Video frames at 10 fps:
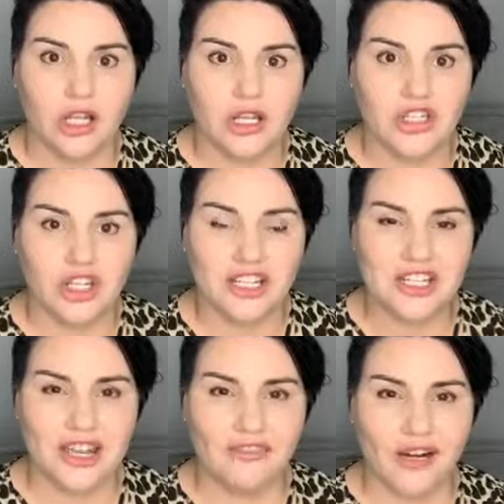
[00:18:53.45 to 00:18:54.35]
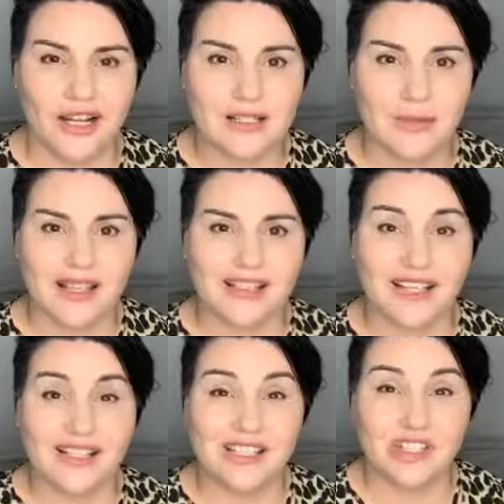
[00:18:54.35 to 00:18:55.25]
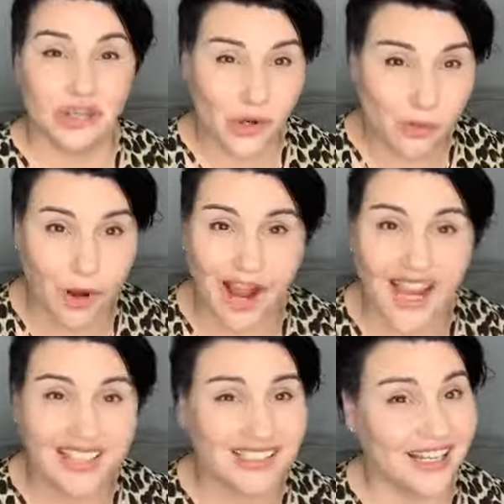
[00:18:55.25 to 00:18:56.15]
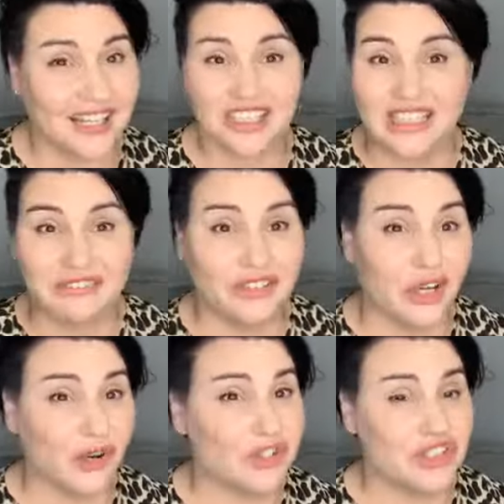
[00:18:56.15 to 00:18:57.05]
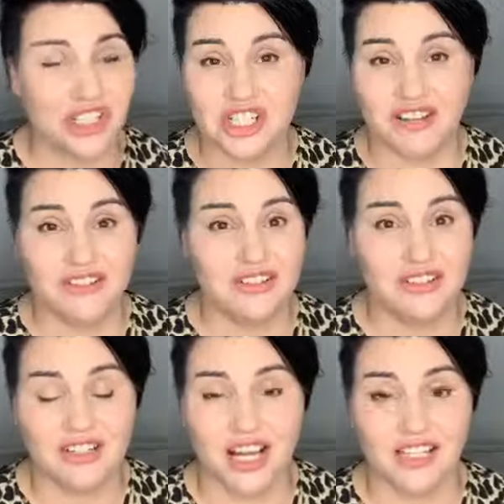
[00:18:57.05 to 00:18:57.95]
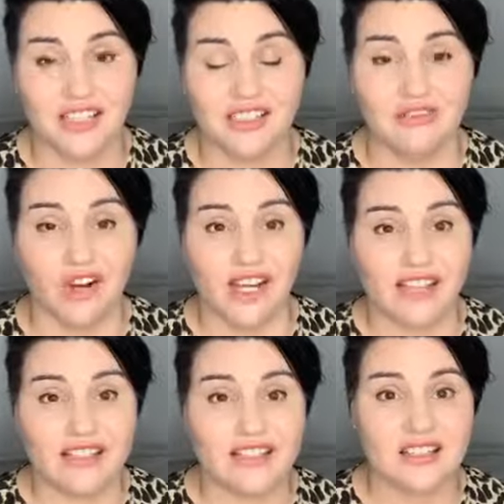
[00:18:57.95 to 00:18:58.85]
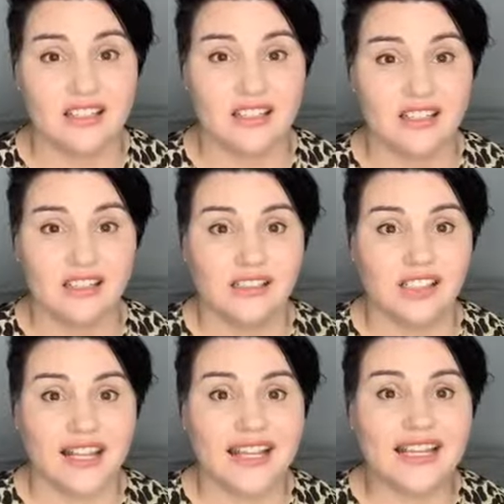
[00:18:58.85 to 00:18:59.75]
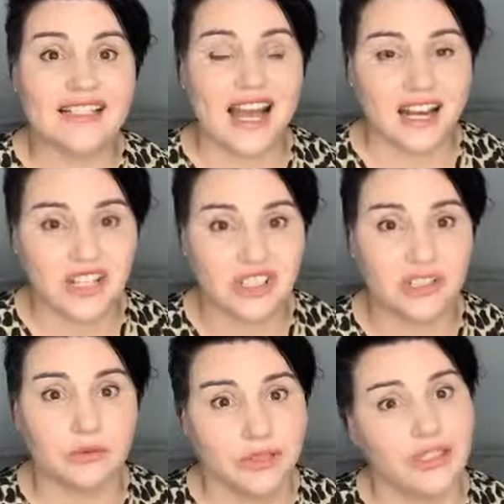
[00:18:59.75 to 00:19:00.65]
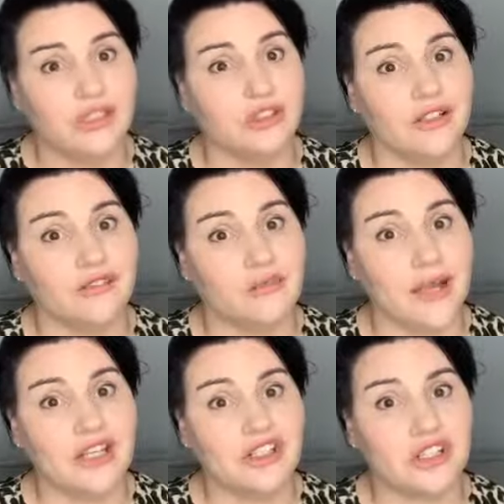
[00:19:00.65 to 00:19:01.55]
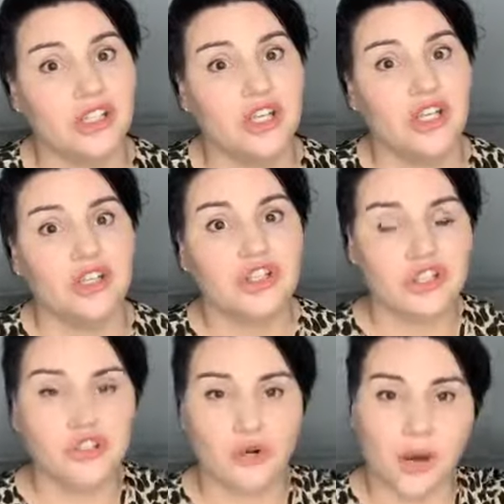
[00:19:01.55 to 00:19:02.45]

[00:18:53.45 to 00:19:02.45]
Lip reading: GJ Finance makes it easy. Do you know what? I didn't actually even know GJ Gardner did finance. So that is actually really good information. You should